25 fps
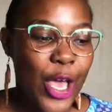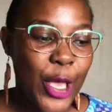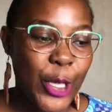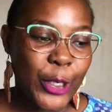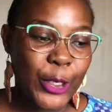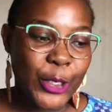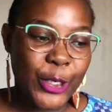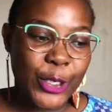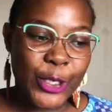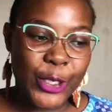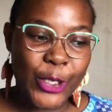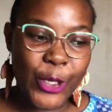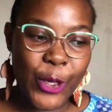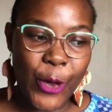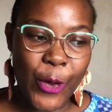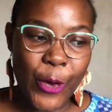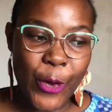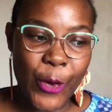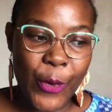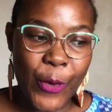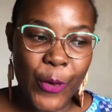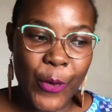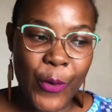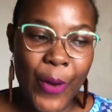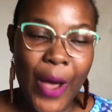
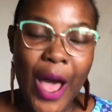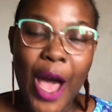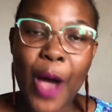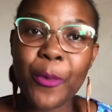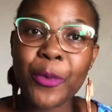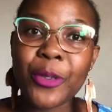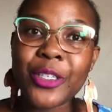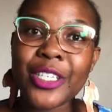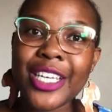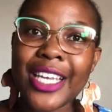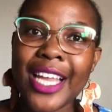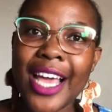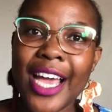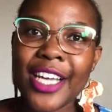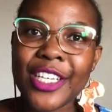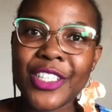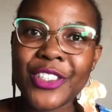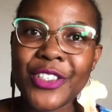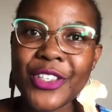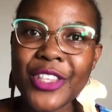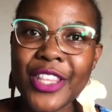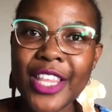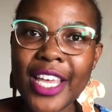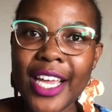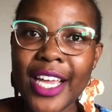So I would like
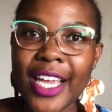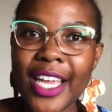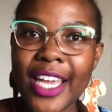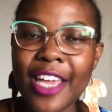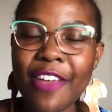to thank